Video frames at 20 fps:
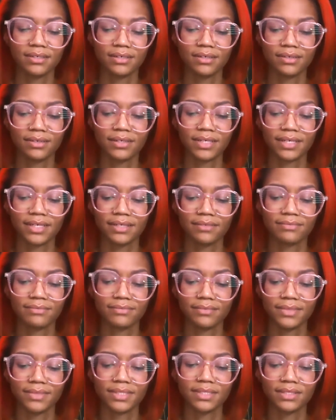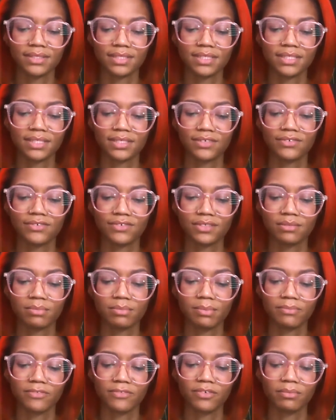Okay, what else is here for,
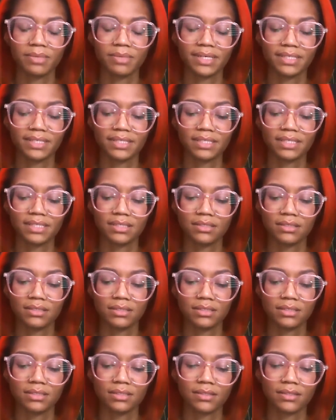for Pisces?